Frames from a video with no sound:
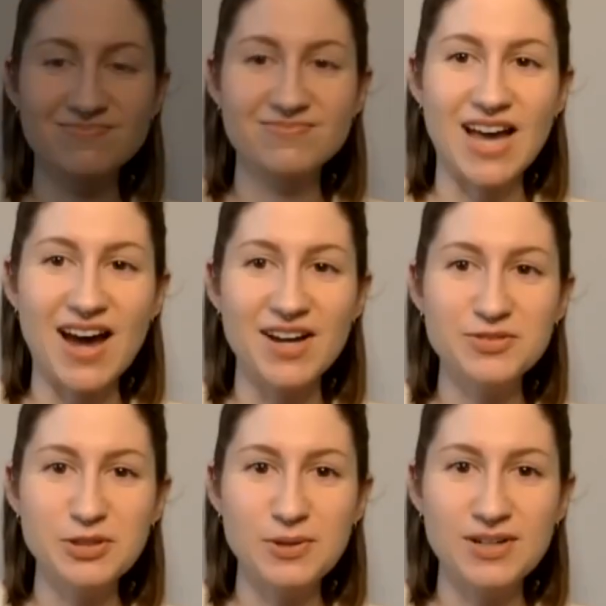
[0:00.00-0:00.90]
Hi,
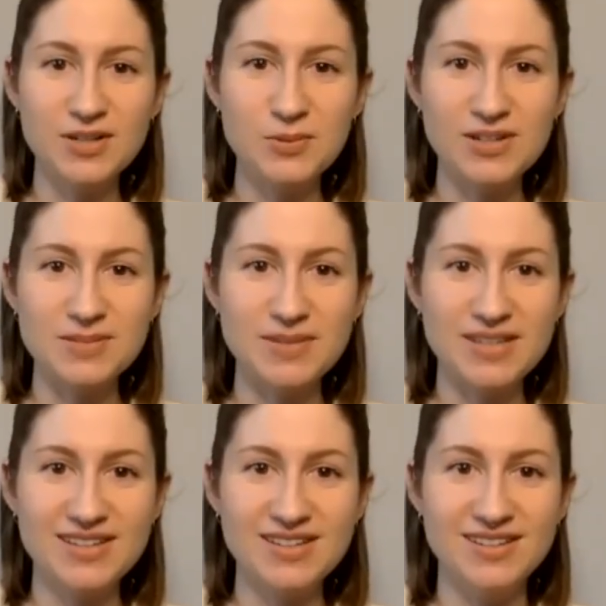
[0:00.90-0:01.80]
everyone. Welcome
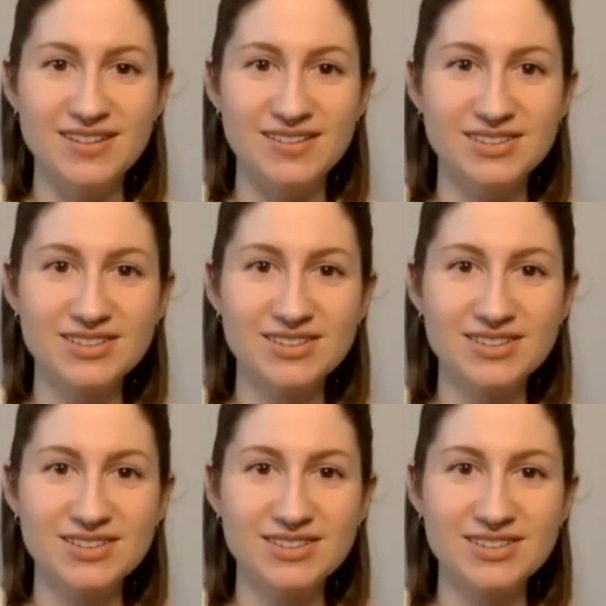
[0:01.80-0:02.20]
in.